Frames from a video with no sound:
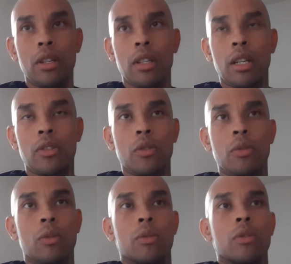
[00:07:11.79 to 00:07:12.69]
That's
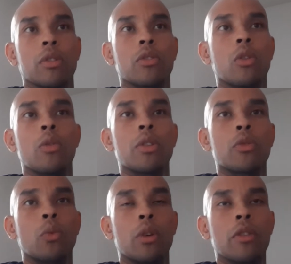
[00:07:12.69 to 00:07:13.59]
always
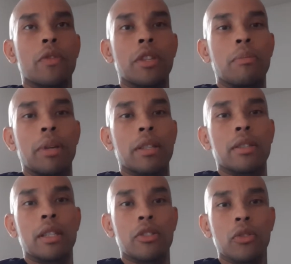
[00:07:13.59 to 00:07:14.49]
one of the best
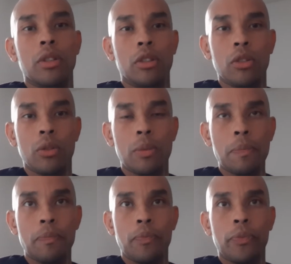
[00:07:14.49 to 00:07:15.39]
things you can do
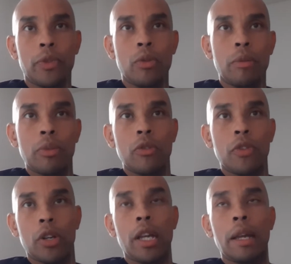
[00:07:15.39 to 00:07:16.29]
to improve
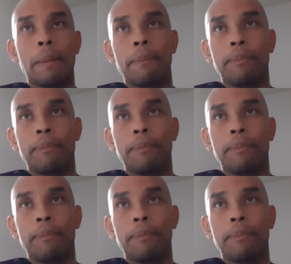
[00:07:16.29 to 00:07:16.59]
your game.